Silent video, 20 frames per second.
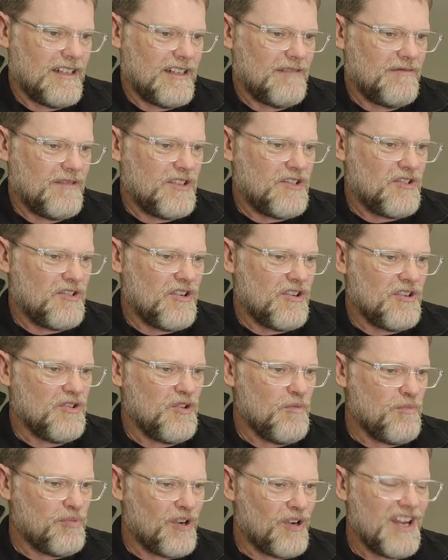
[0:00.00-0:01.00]
I'm not trying to
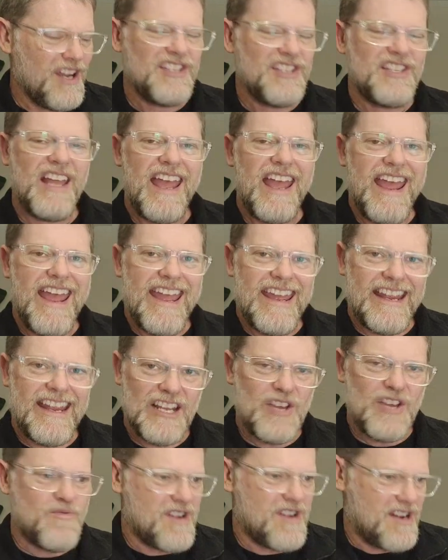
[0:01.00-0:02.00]
impress
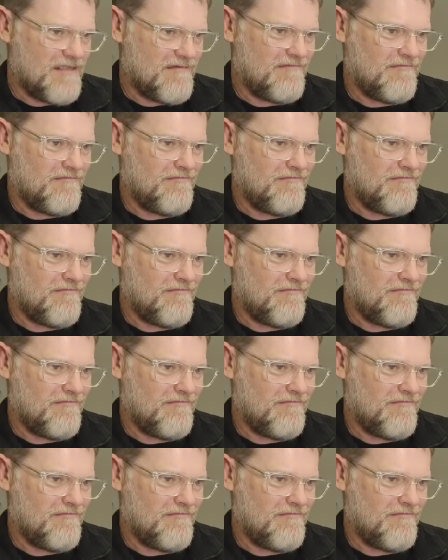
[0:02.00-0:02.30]
anyone.